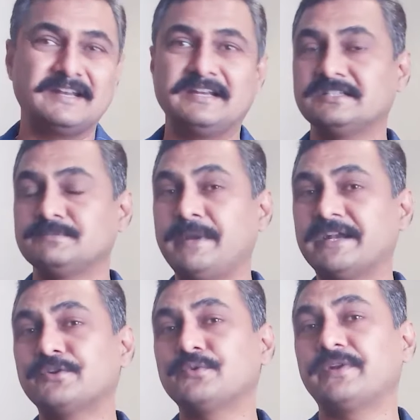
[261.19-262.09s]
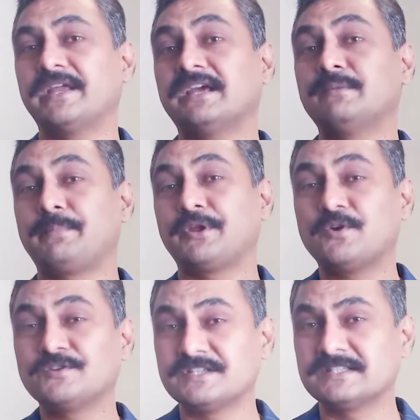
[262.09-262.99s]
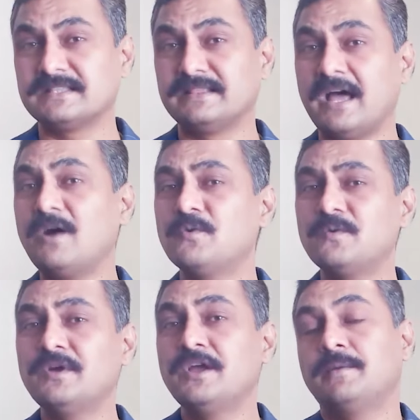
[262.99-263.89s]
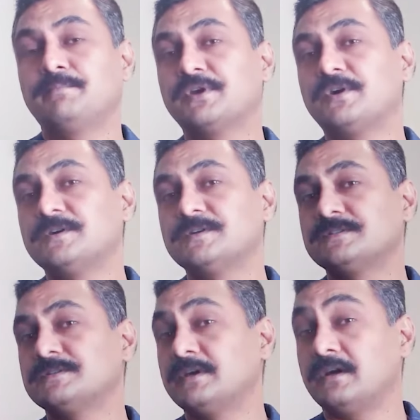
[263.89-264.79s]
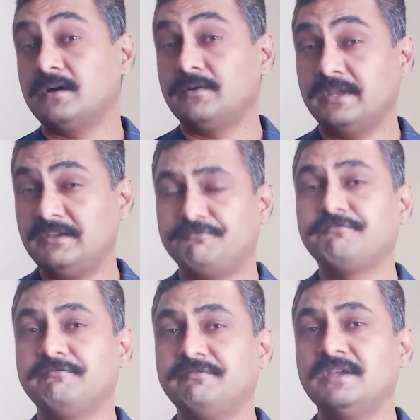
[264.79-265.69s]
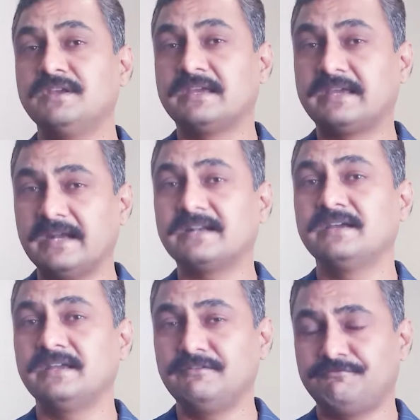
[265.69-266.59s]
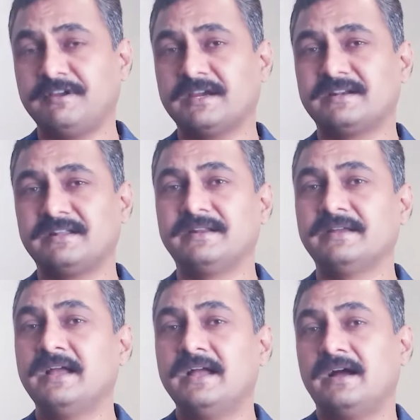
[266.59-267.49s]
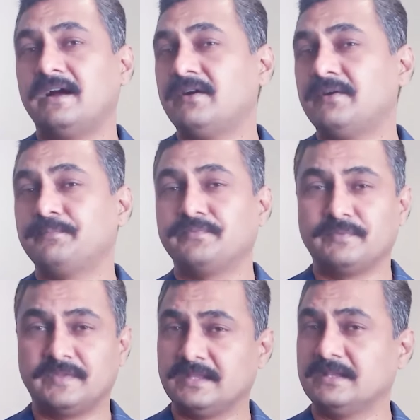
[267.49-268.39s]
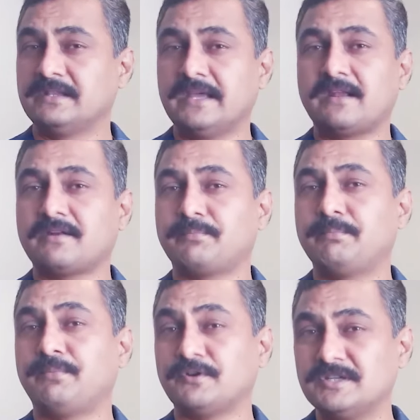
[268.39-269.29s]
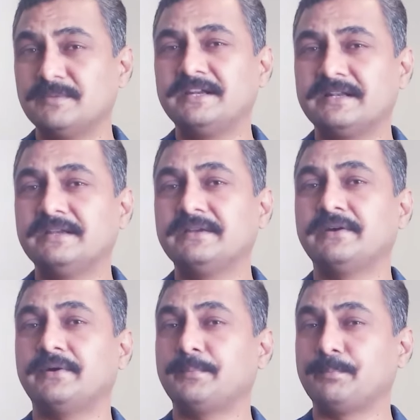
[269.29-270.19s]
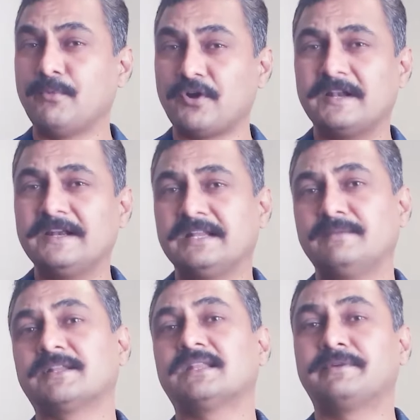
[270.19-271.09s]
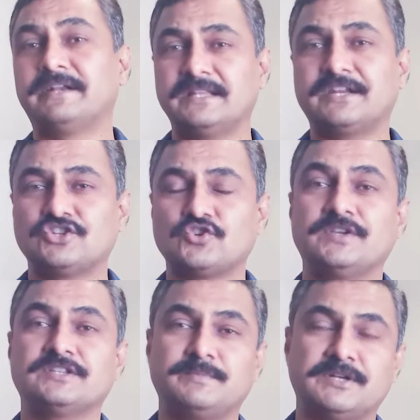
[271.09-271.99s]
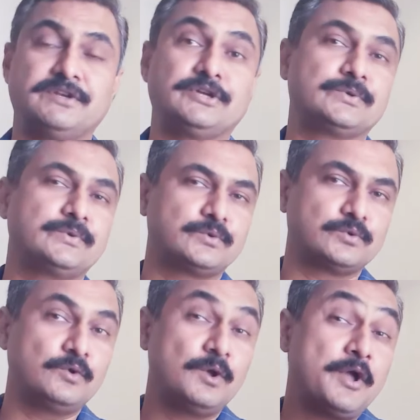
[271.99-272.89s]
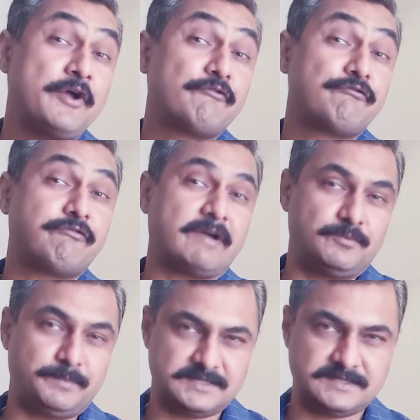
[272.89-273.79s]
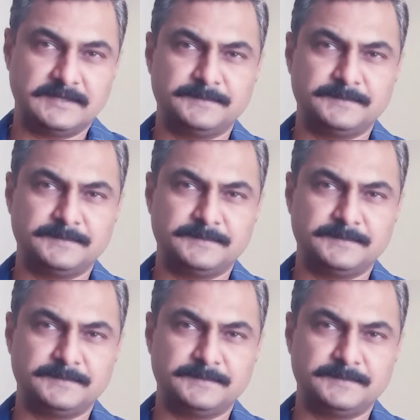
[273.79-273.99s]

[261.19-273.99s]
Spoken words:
It is better to take an precautions now, because if we get infected, uh, there are possibility mortality, matlab death ratio is between 2 to 5%.